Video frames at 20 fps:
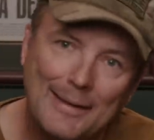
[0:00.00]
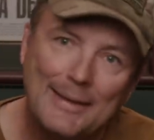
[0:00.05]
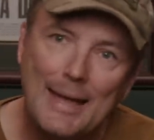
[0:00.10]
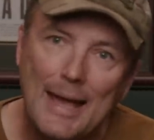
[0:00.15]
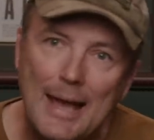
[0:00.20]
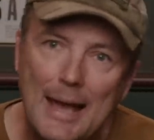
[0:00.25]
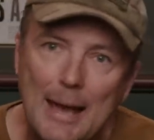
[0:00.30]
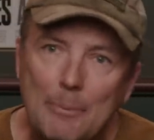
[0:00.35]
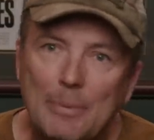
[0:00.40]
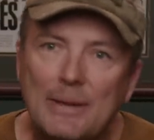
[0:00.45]

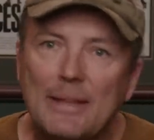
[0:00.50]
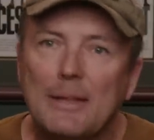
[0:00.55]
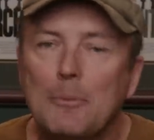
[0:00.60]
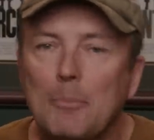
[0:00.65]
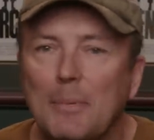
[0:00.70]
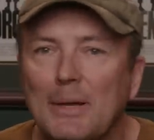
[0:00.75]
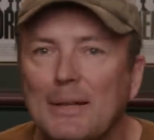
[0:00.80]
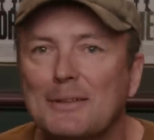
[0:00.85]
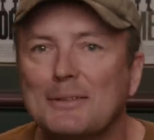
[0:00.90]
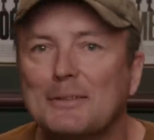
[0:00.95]
Yeah, but in
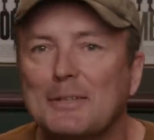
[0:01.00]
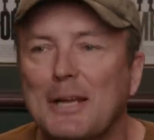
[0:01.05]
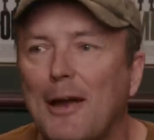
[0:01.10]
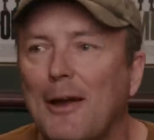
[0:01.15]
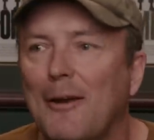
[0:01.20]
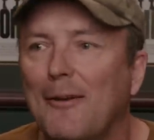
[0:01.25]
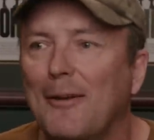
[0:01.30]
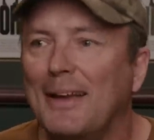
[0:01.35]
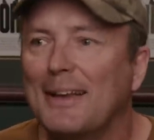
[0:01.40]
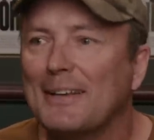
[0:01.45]
the
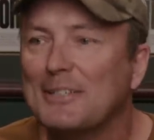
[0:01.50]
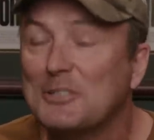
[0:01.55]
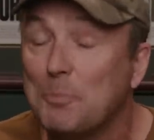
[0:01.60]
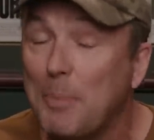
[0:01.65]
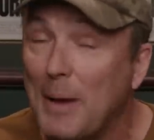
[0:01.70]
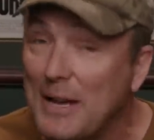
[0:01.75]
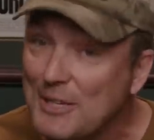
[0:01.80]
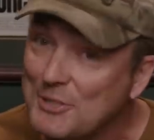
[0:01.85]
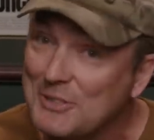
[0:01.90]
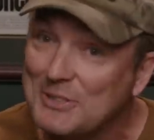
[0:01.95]
military,
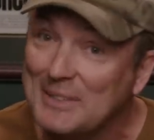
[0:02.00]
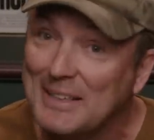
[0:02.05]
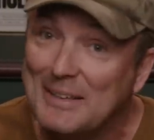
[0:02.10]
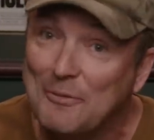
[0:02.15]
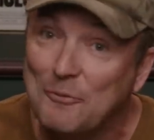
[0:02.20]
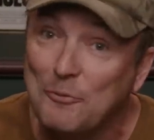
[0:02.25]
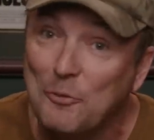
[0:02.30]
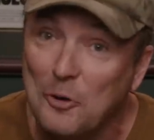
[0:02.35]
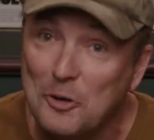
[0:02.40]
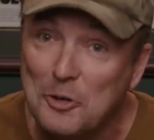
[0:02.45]

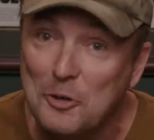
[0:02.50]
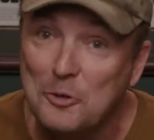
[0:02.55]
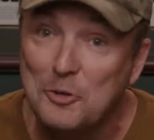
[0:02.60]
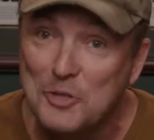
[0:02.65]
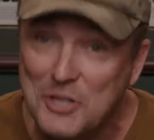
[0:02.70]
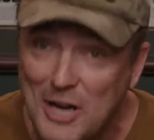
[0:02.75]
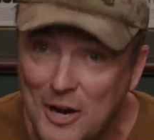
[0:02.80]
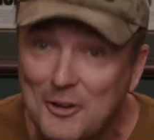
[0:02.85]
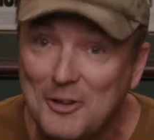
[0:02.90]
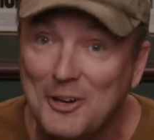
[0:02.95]
especially for
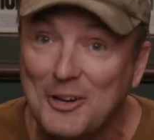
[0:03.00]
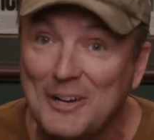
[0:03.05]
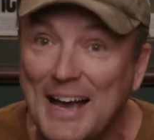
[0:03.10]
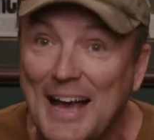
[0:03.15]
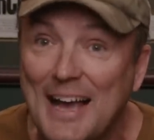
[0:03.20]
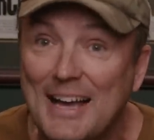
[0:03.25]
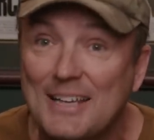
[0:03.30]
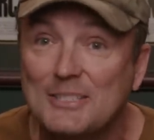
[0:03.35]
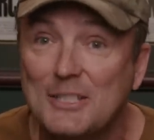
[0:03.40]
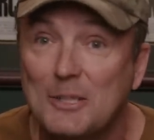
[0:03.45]
you younger
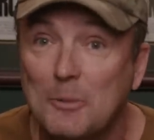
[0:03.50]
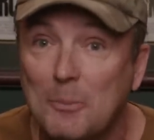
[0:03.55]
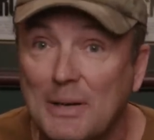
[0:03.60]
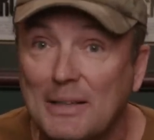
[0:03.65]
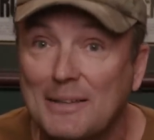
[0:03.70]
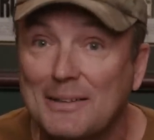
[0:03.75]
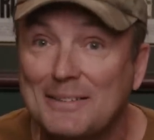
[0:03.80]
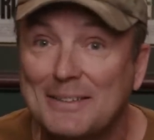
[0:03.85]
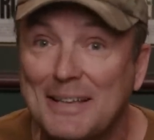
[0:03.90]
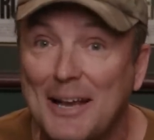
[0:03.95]
guys in the
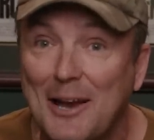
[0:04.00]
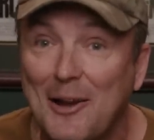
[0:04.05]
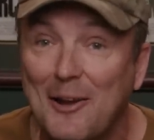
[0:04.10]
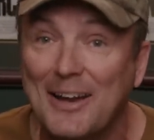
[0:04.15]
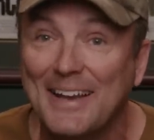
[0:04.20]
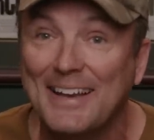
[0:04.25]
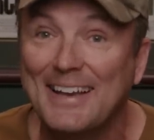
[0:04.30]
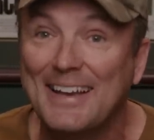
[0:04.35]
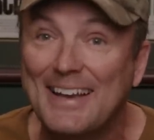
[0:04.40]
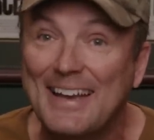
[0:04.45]

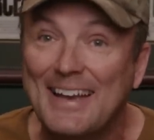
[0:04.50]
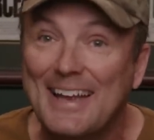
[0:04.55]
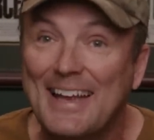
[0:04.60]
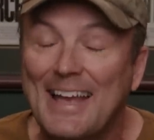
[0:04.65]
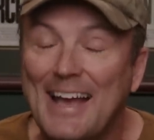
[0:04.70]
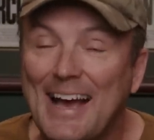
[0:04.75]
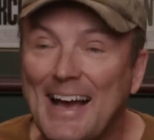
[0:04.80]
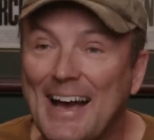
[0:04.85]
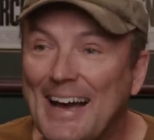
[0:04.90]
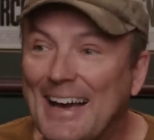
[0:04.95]
military,
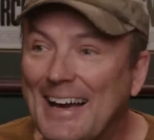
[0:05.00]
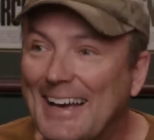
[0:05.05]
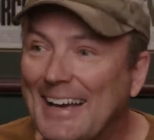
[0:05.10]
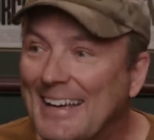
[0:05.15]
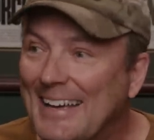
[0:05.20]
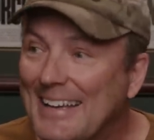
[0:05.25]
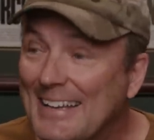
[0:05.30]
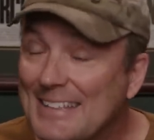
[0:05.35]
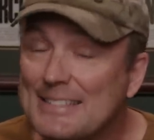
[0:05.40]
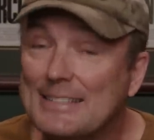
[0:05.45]

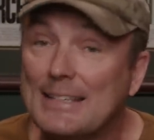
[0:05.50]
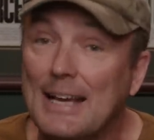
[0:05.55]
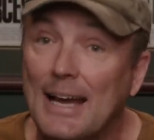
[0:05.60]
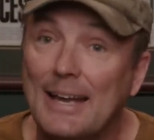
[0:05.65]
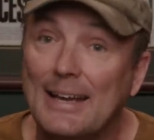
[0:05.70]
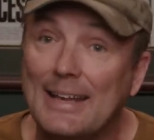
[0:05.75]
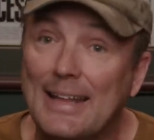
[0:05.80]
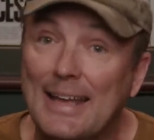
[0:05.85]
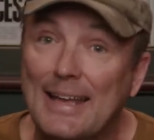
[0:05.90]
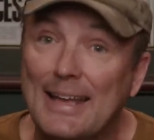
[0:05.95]
uh, it's
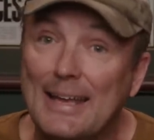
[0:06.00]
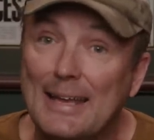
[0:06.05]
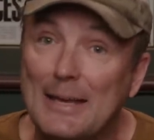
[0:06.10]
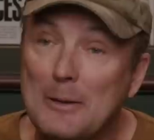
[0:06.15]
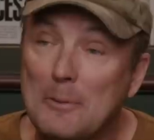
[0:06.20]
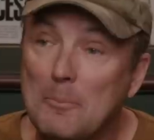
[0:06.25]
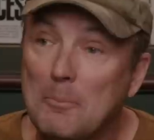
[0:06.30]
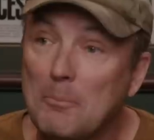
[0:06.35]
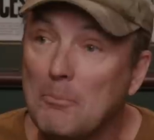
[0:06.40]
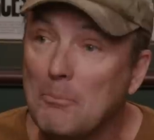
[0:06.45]
got
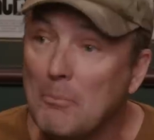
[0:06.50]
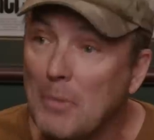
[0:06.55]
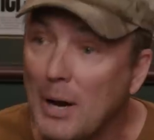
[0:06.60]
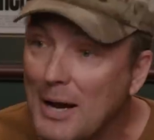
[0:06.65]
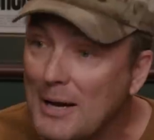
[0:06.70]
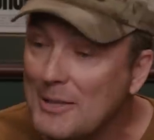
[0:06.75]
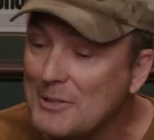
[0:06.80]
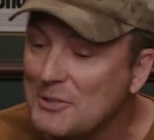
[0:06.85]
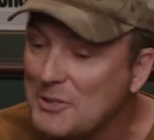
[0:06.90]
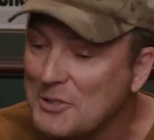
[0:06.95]
a
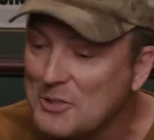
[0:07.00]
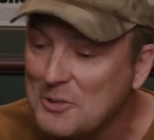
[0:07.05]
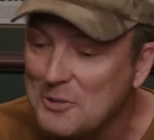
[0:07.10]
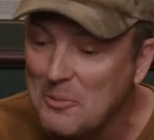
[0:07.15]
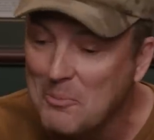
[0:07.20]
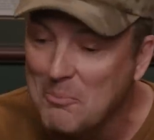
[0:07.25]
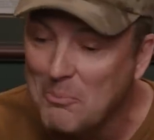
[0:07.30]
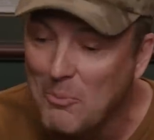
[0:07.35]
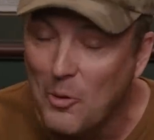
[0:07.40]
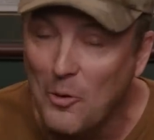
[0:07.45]
much
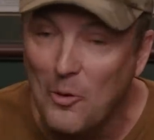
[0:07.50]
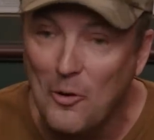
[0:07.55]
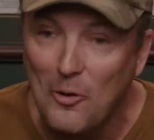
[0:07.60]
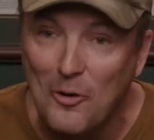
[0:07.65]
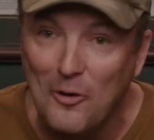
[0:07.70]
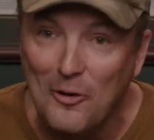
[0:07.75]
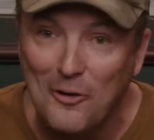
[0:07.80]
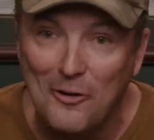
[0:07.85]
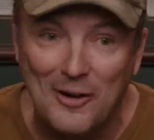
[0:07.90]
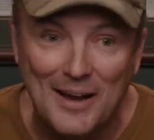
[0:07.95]

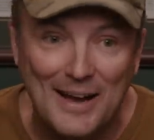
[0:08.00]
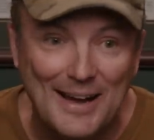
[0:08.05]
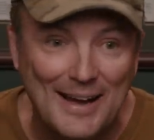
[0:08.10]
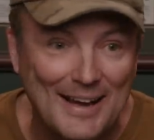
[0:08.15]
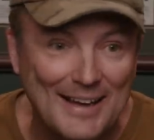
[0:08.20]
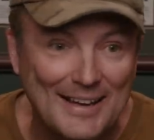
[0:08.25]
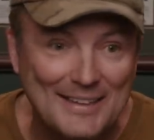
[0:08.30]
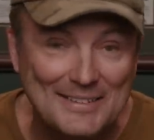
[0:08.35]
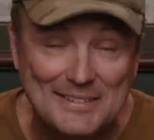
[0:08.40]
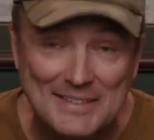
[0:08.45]
more
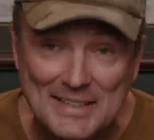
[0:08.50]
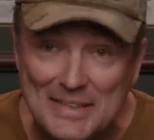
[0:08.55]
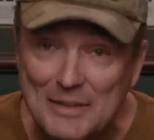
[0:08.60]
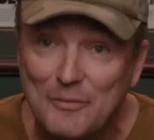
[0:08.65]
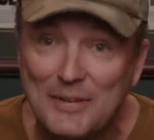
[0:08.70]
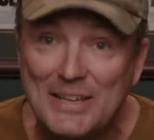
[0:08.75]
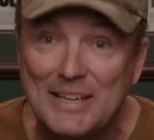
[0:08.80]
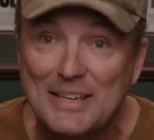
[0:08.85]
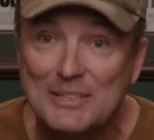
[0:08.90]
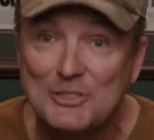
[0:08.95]
uh,
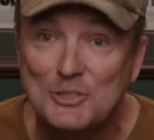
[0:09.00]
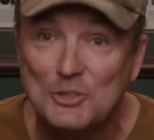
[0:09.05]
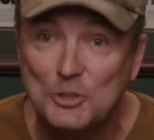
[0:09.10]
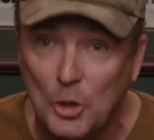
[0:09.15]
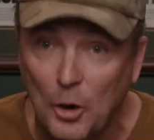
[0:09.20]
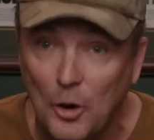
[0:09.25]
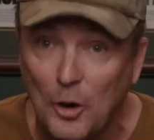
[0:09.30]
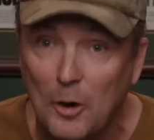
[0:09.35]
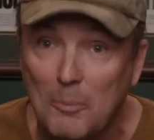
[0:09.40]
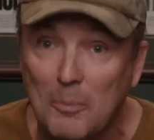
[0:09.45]
devious
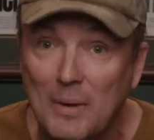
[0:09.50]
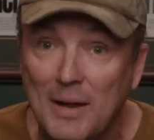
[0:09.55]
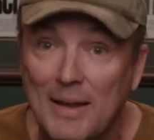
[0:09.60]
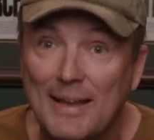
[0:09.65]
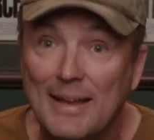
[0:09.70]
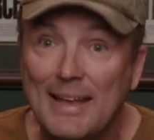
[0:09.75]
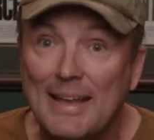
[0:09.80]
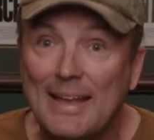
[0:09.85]
term.